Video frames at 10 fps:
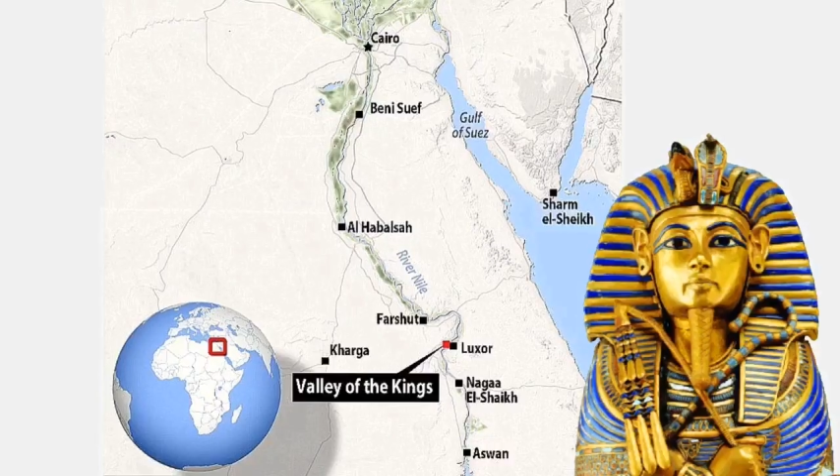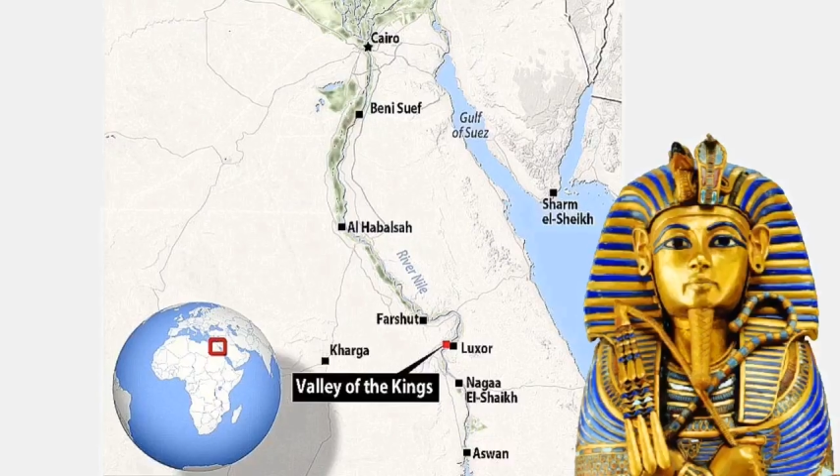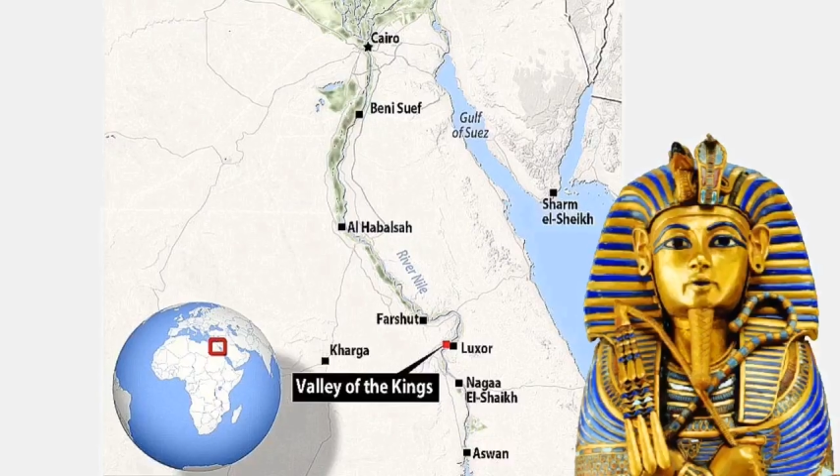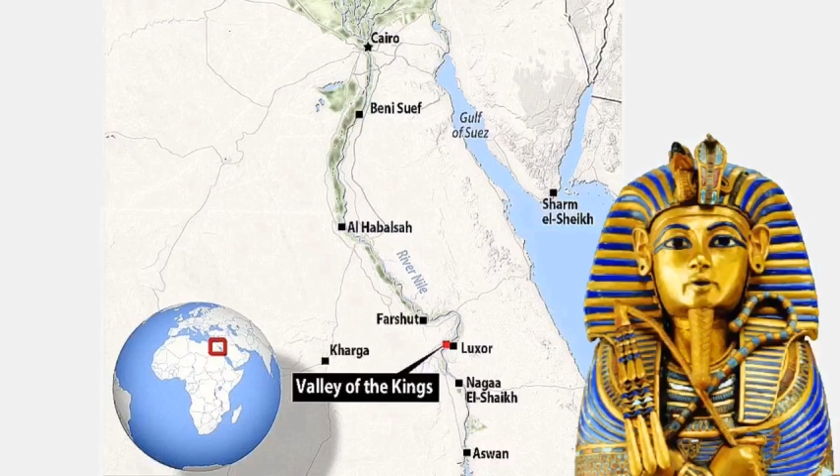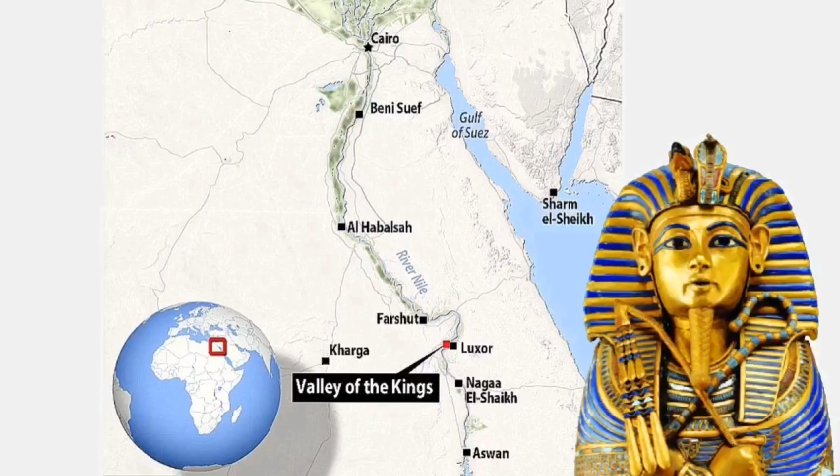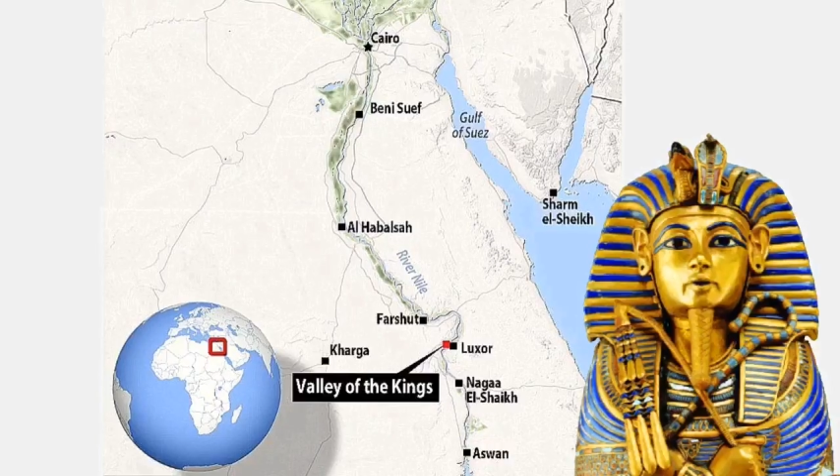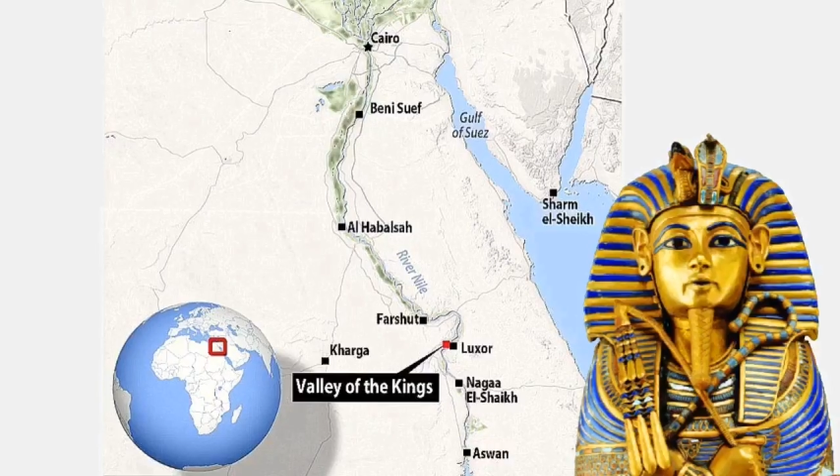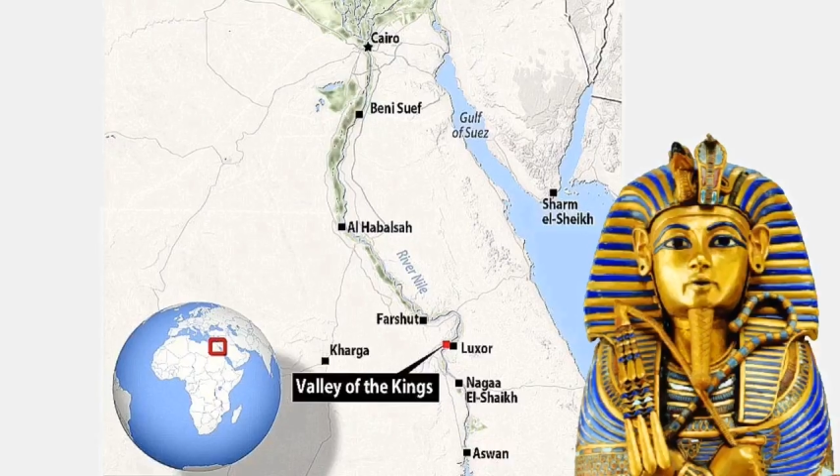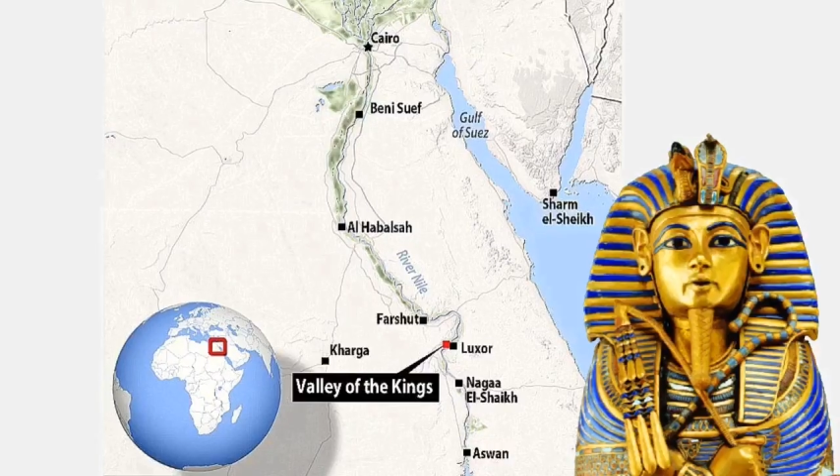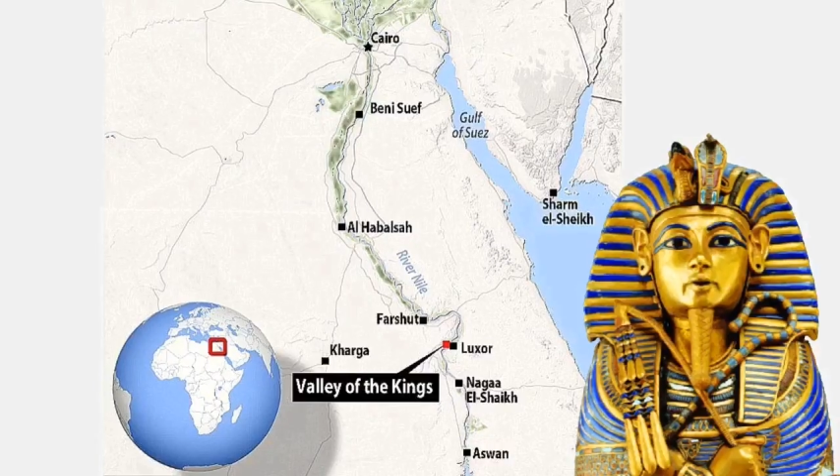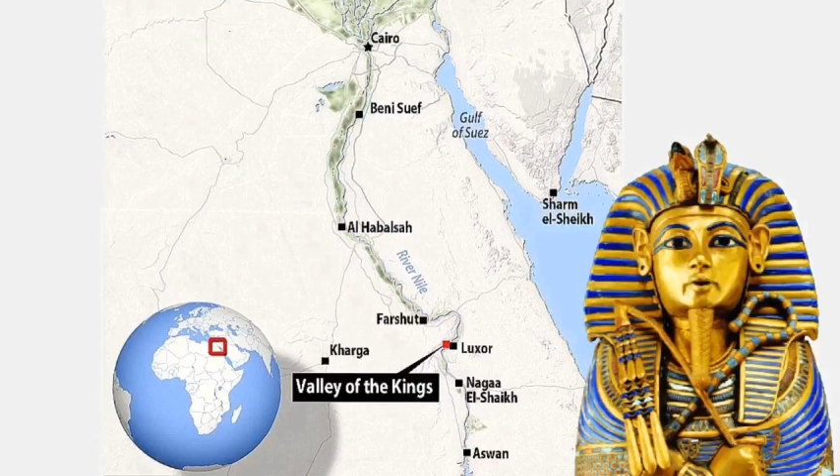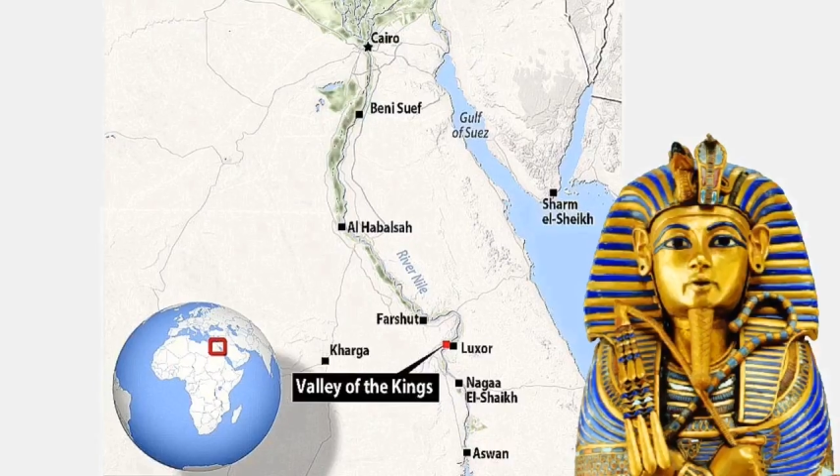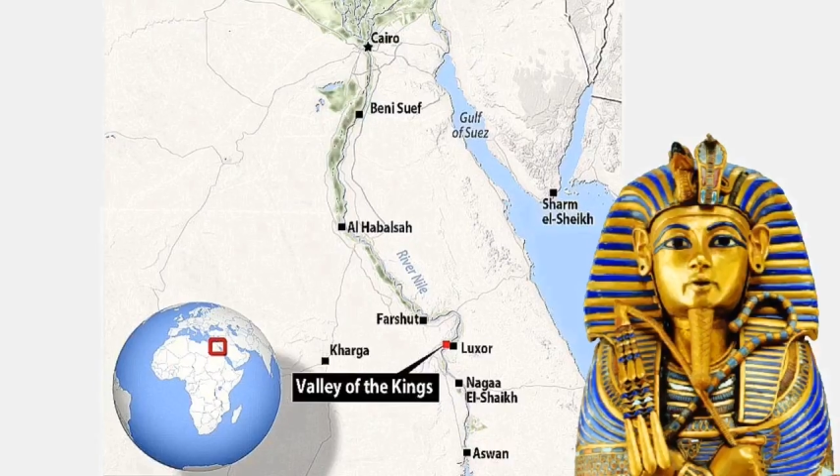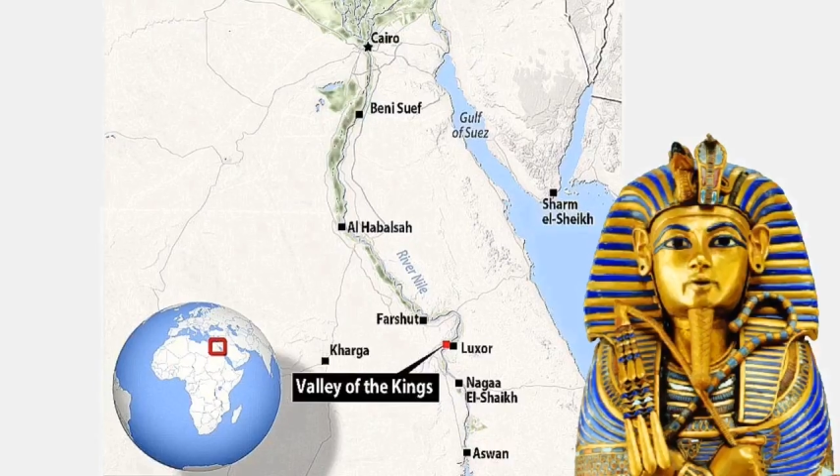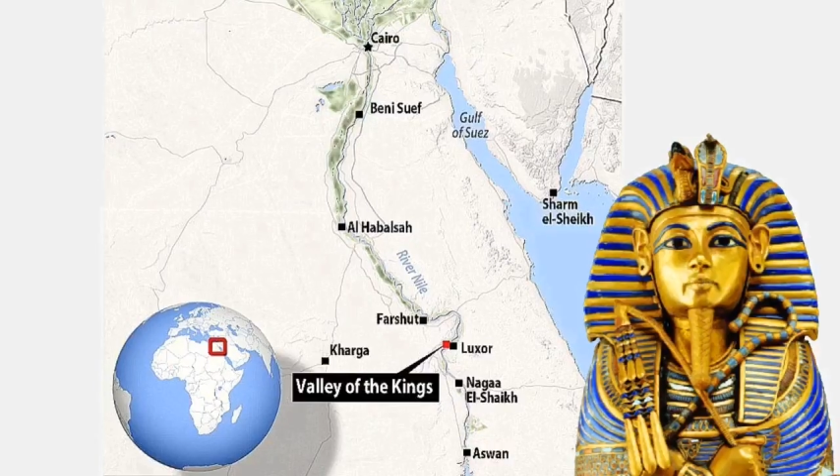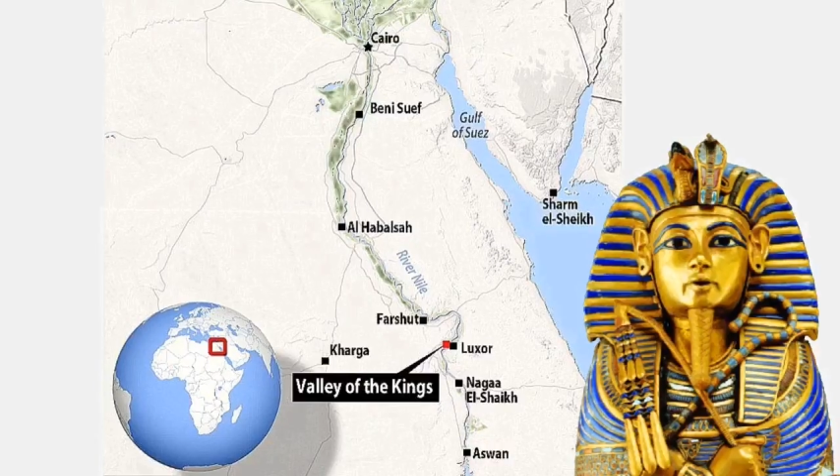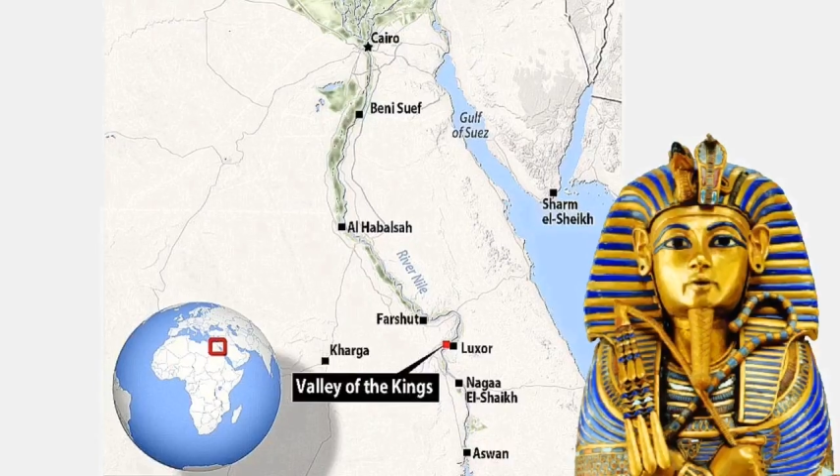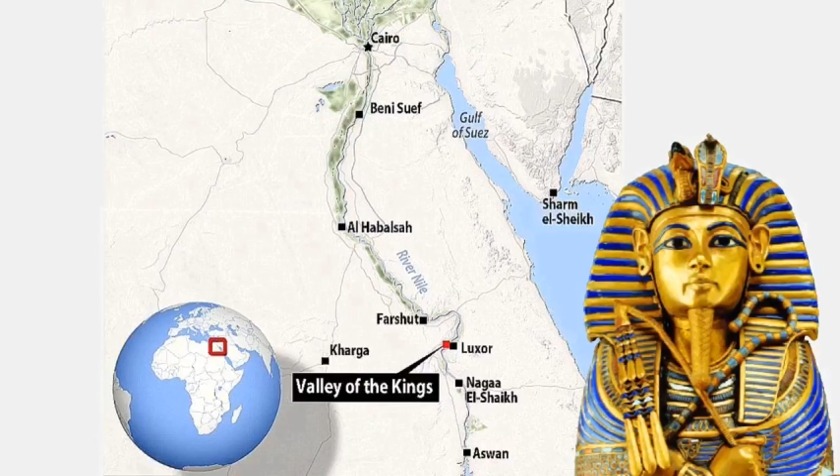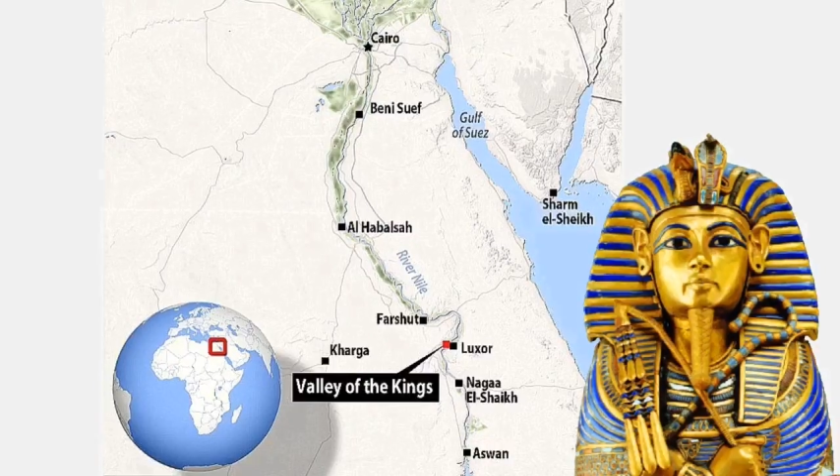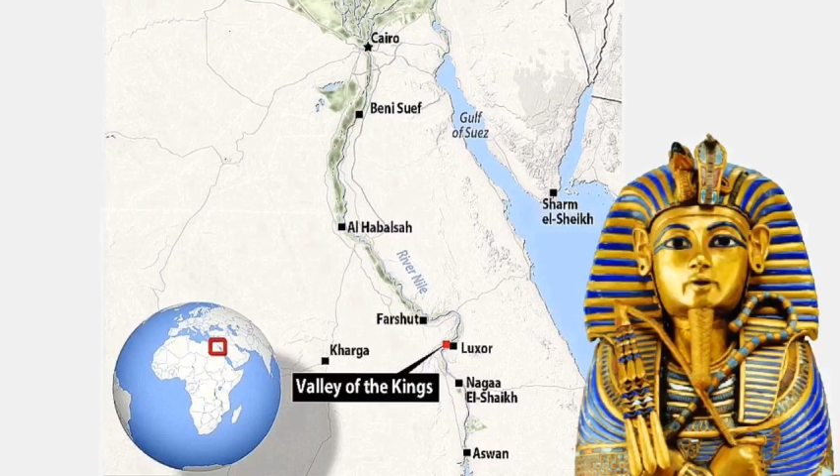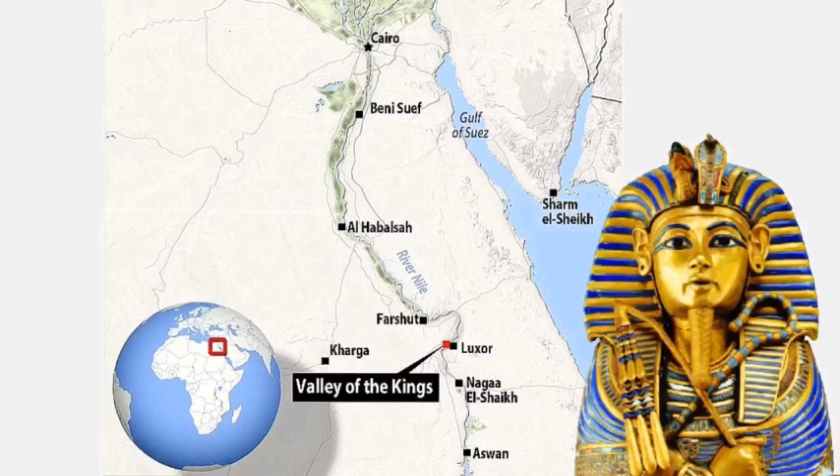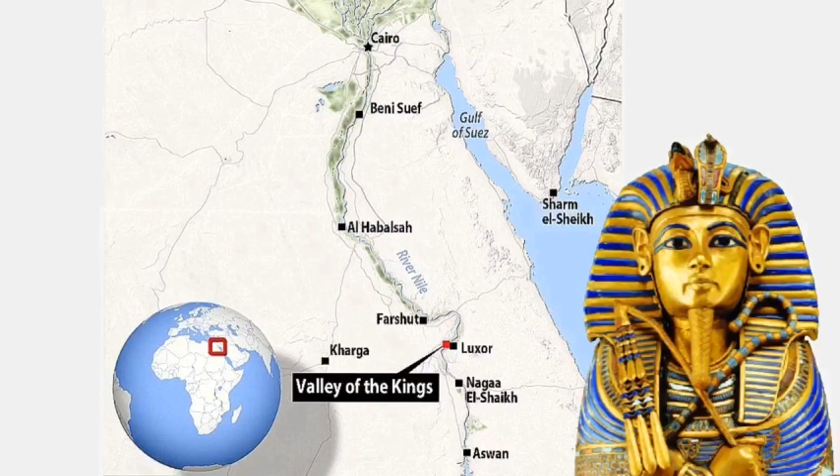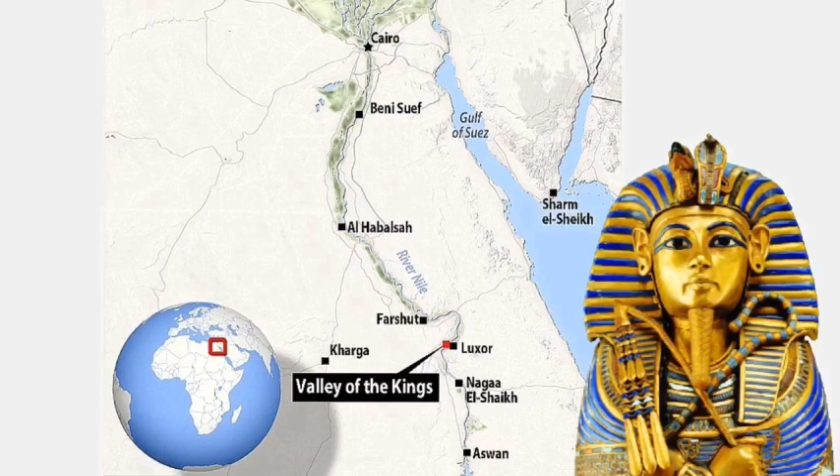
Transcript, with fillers: 1333 BC.